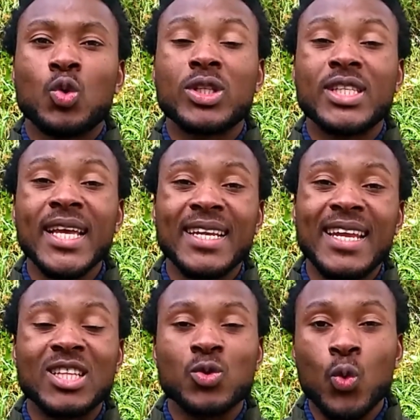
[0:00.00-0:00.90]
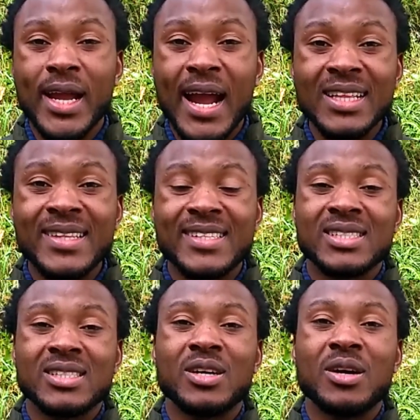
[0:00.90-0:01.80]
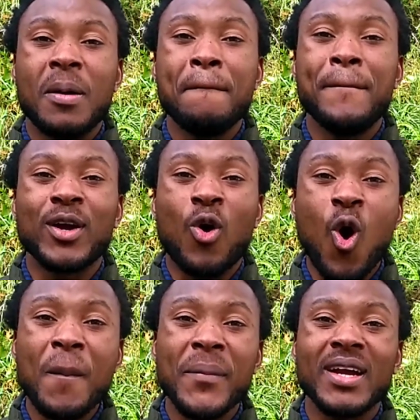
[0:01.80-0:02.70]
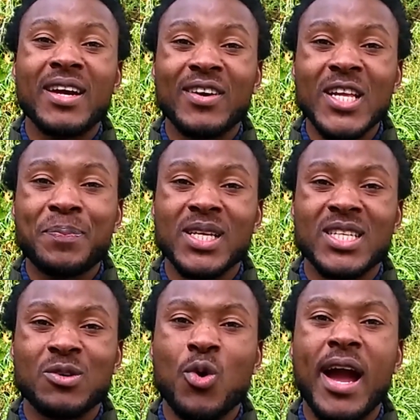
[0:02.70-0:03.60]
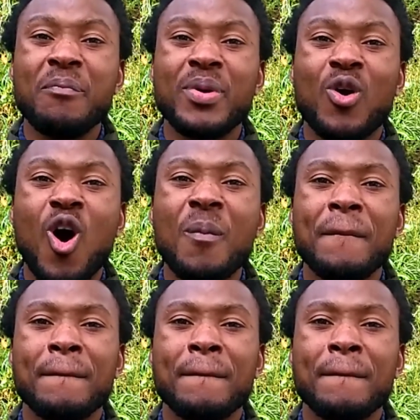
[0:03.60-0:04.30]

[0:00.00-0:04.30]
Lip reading: think that we can't become a great person, we can't become